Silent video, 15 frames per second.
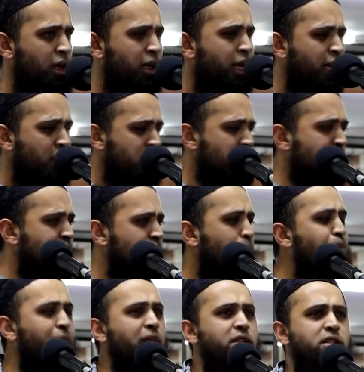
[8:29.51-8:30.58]
He just
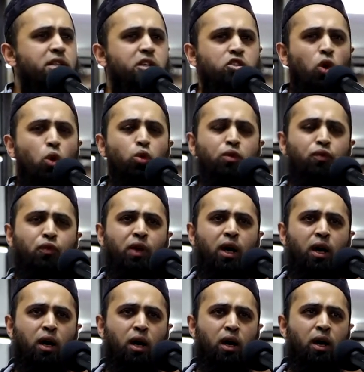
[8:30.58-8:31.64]
suppressed his own
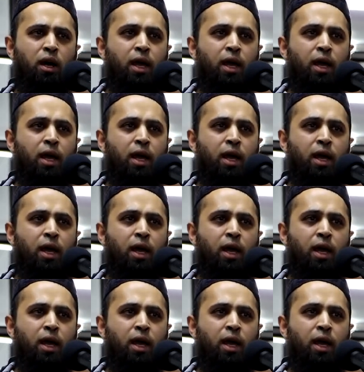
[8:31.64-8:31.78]
fear.